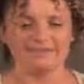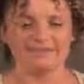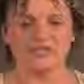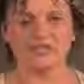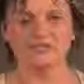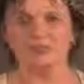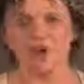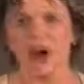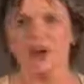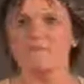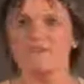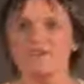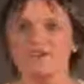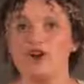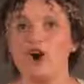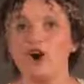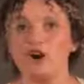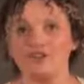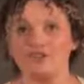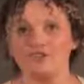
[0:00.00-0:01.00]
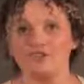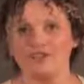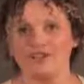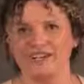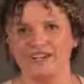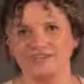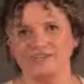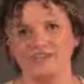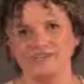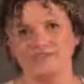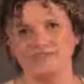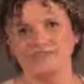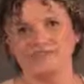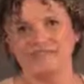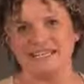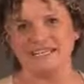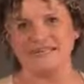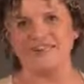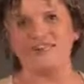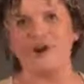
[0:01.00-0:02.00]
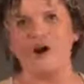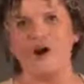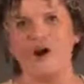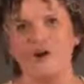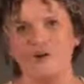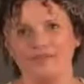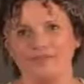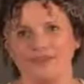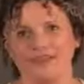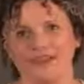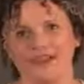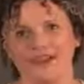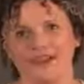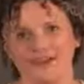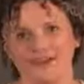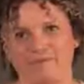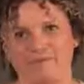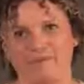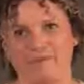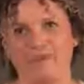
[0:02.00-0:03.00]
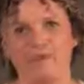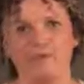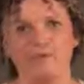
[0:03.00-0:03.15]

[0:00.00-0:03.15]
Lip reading: not meet all of your customers' needs all the time